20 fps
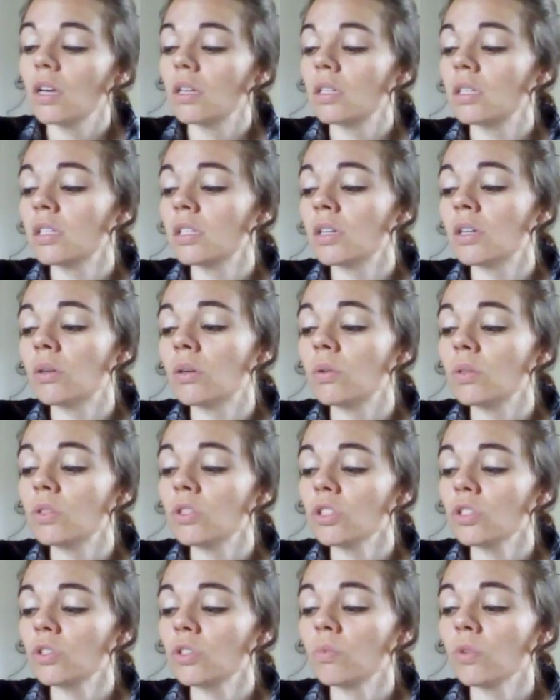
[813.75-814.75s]
So
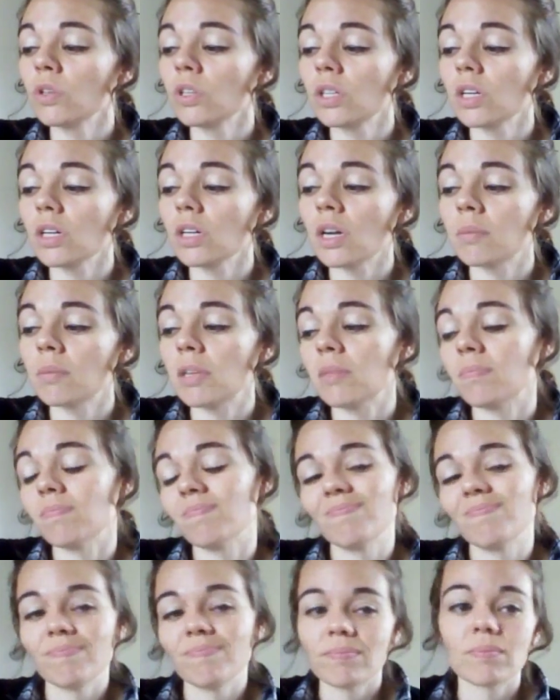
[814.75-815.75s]
just work
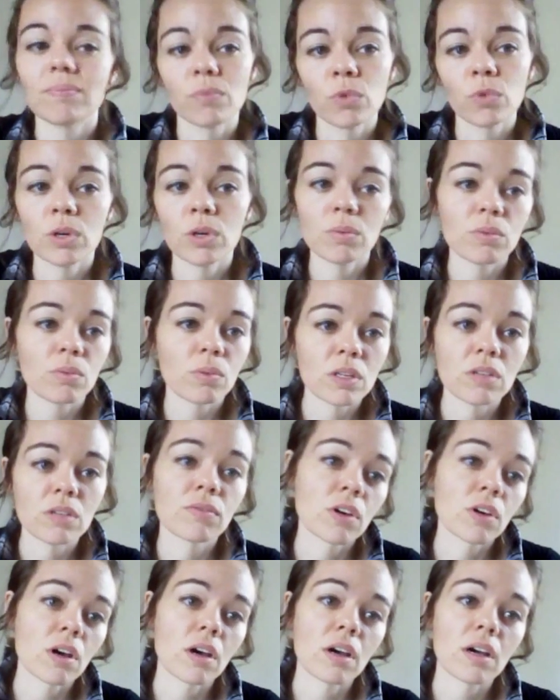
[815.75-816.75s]
with what
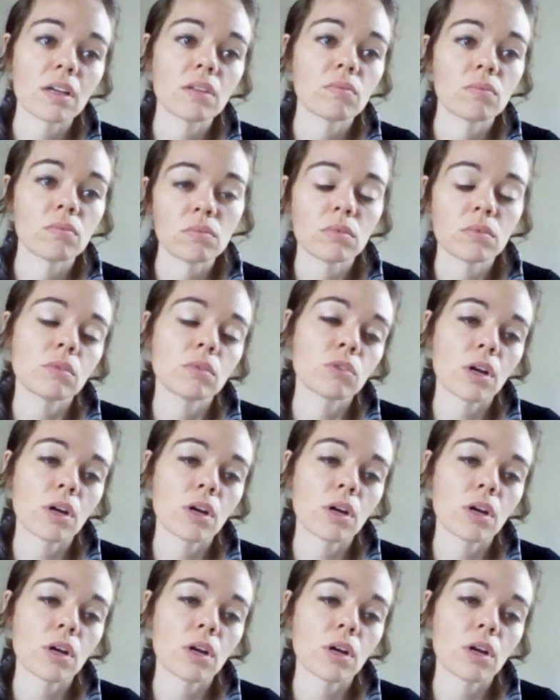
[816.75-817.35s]
you've got.